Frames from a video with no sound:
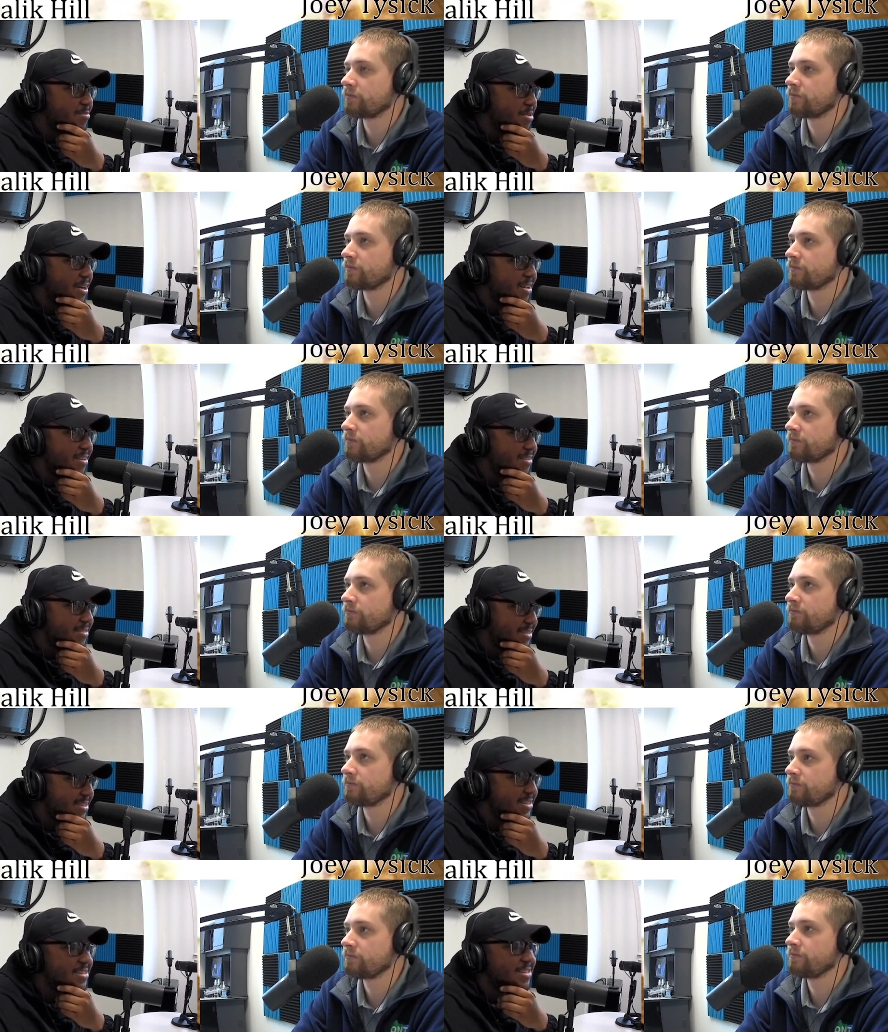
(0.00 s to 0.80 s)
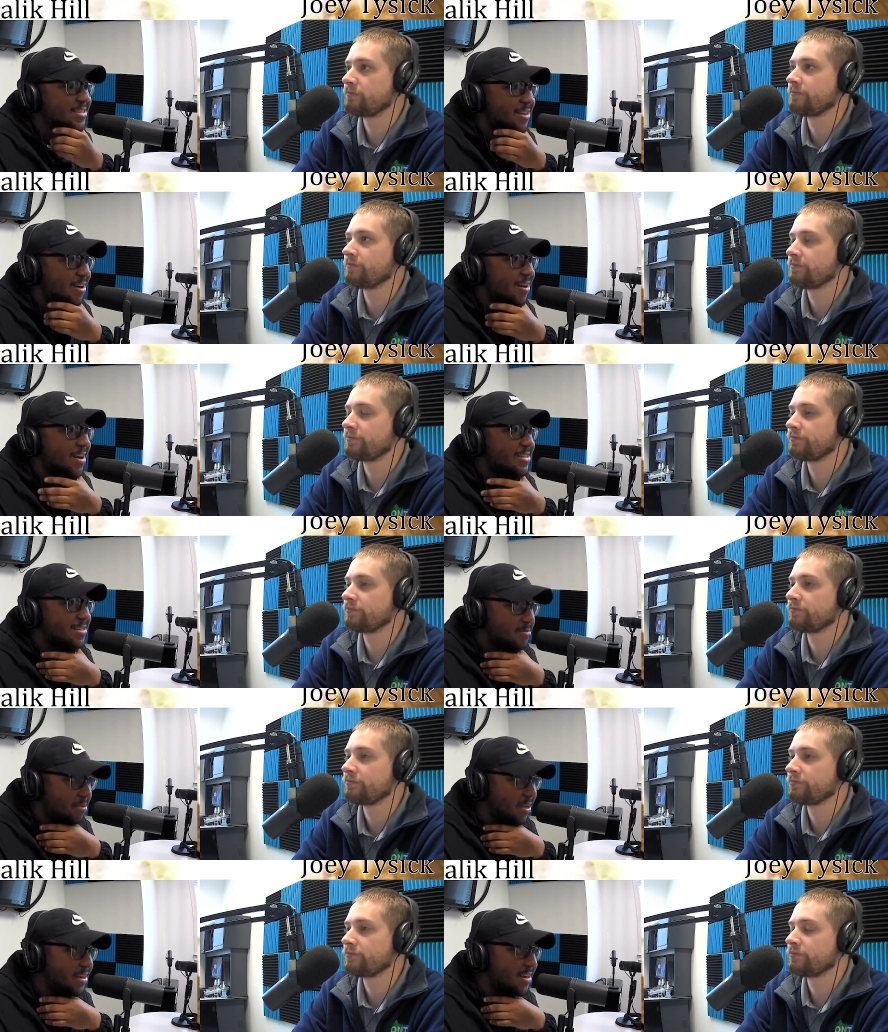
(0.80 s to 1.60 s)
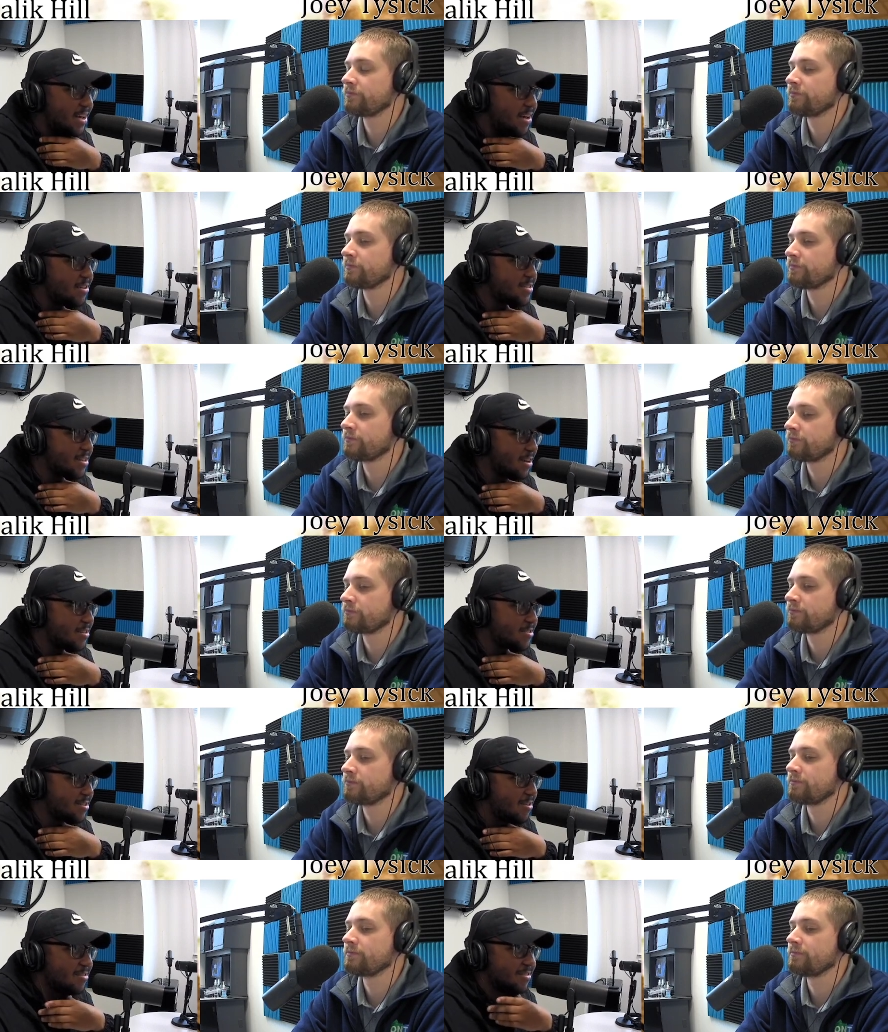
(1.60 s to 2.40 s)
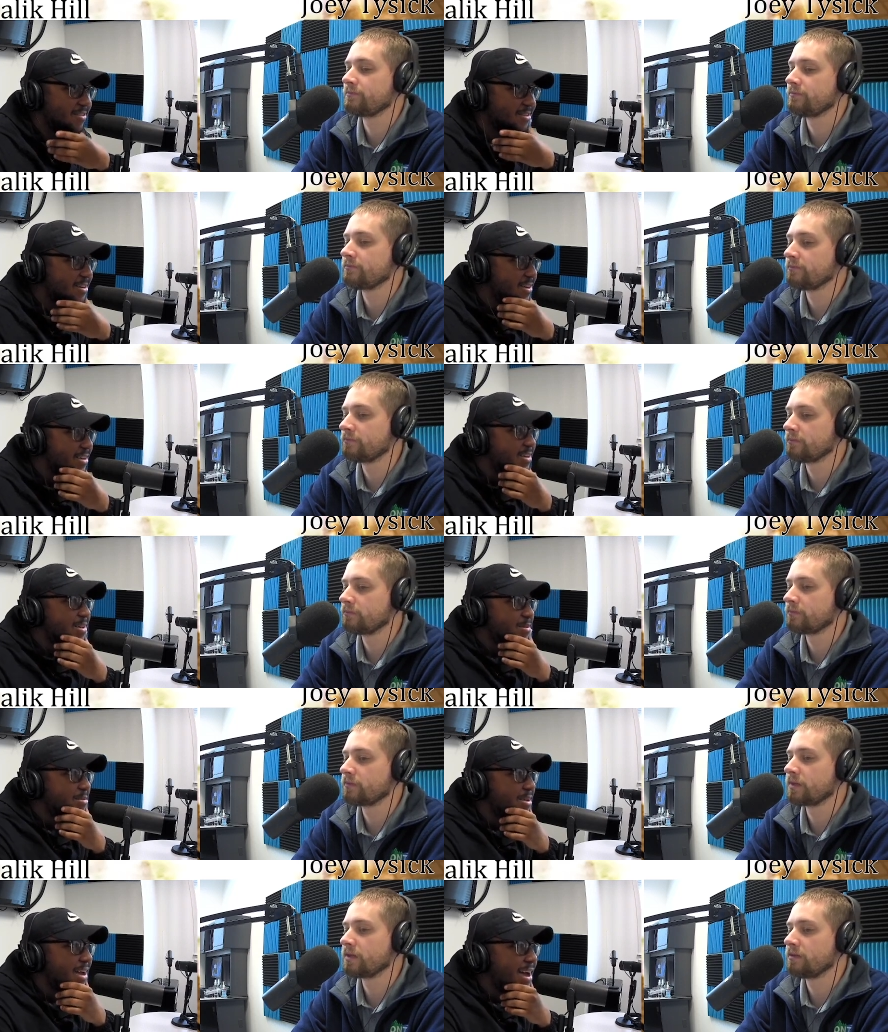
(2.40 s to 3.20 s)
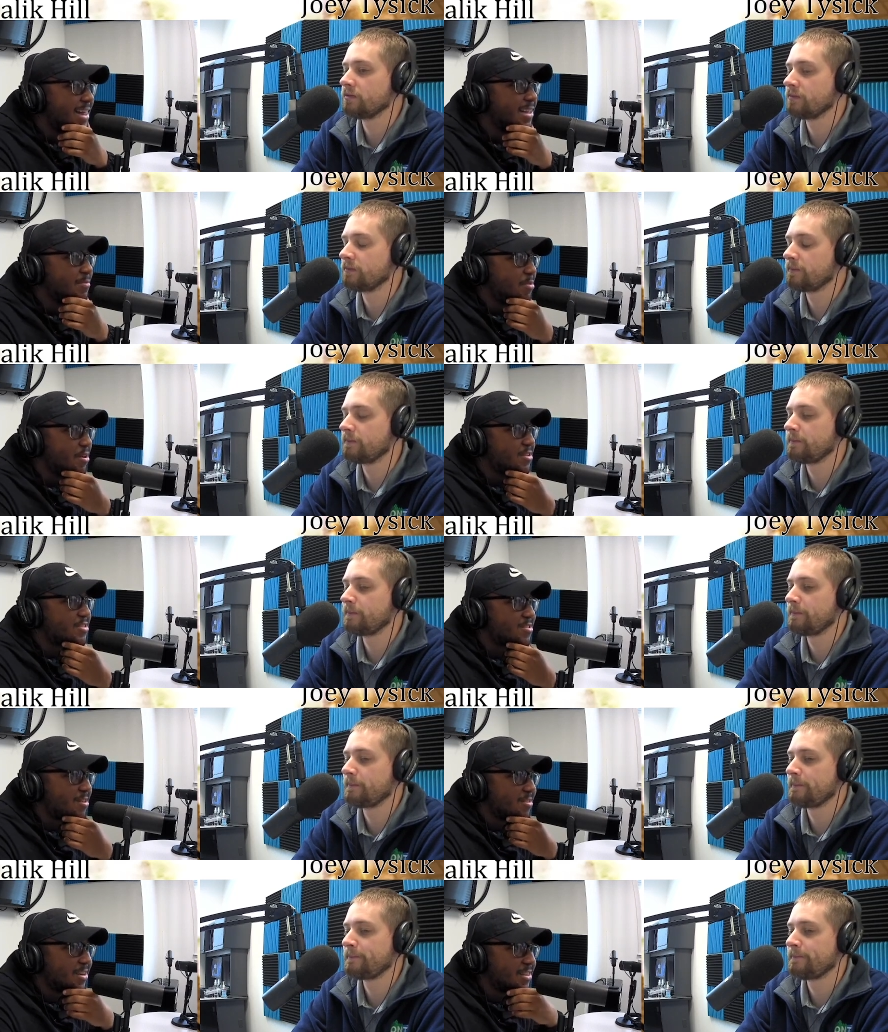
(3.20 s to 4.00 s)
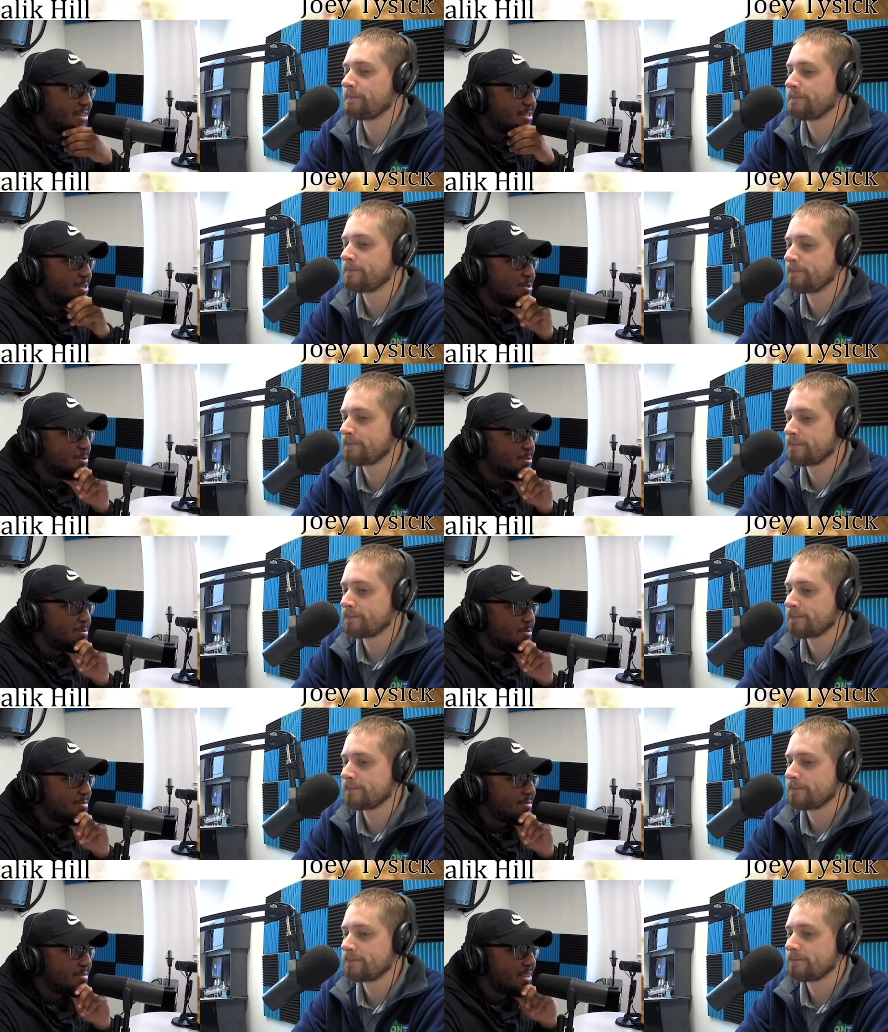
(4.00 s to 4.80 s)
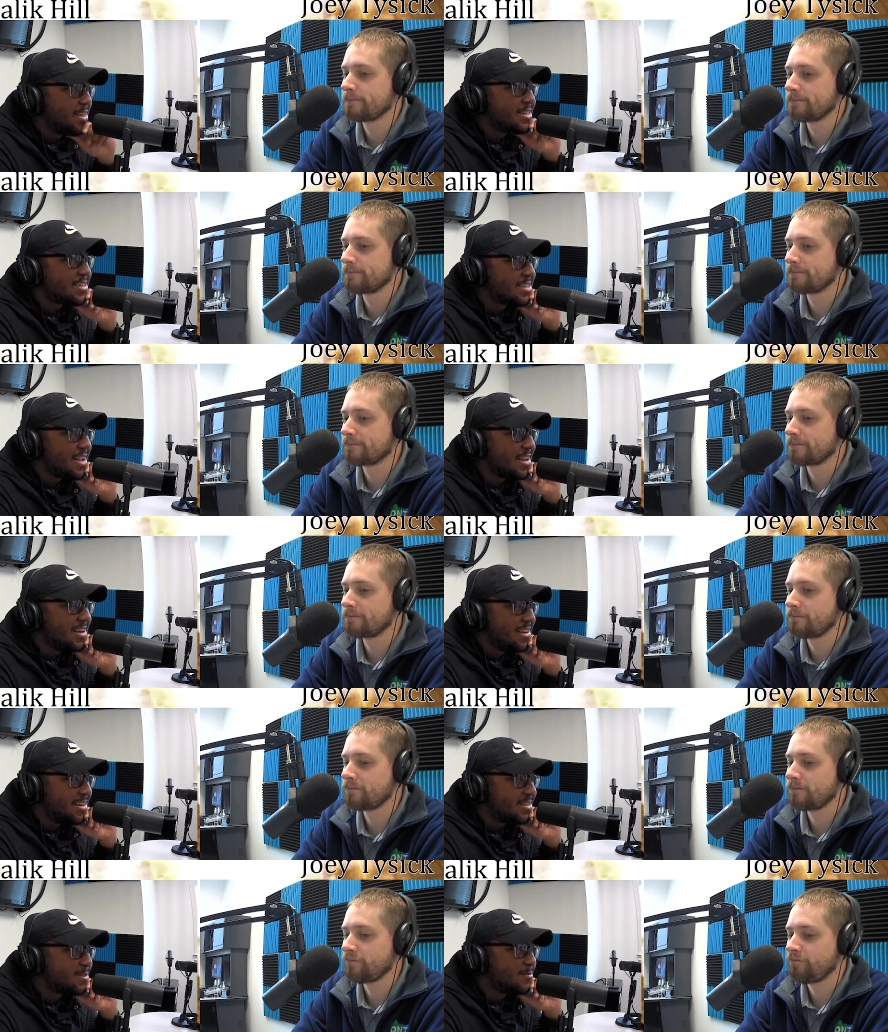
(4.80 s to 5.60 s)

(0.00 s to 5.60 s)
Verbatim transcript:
Speaker 1: But since Ausar has to play now, Ausar starting. Yeah, Alec Burks starting at the two. He's steady.